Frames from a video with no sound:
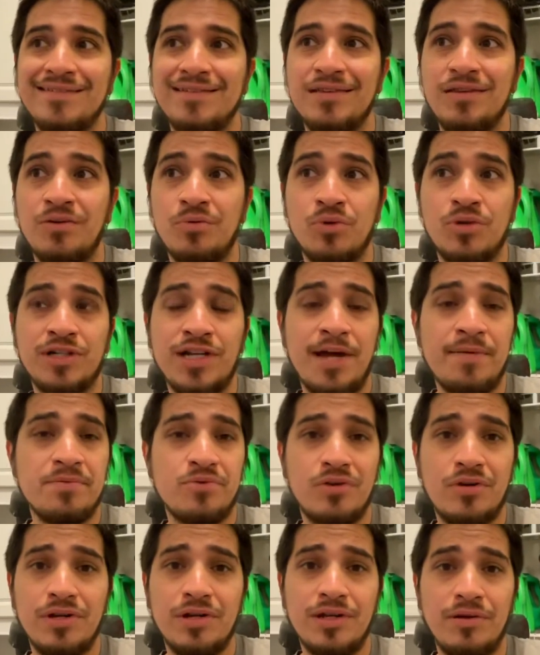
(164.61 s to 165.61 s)
there were times
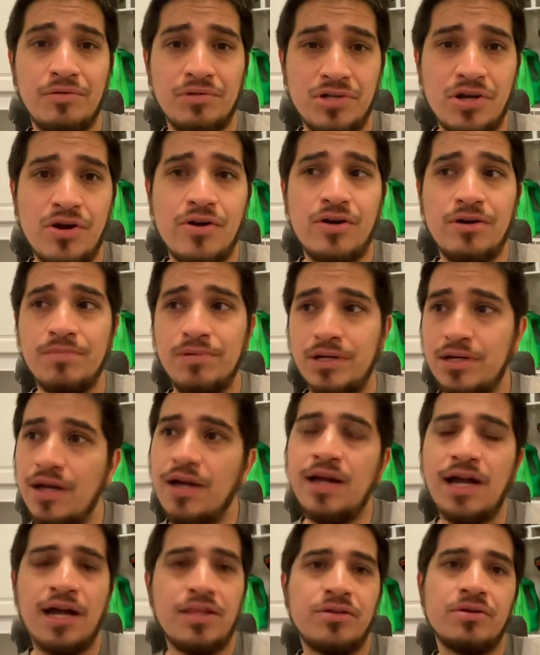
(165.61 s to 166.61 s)
where it was hard, but I
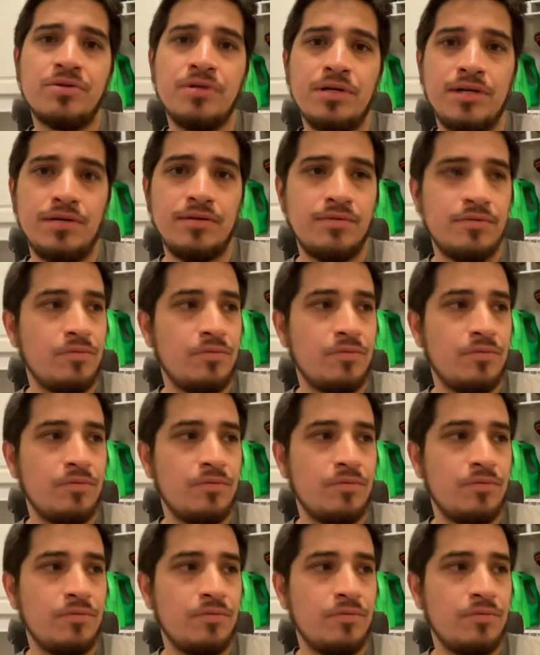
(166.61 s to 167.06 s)
got through it.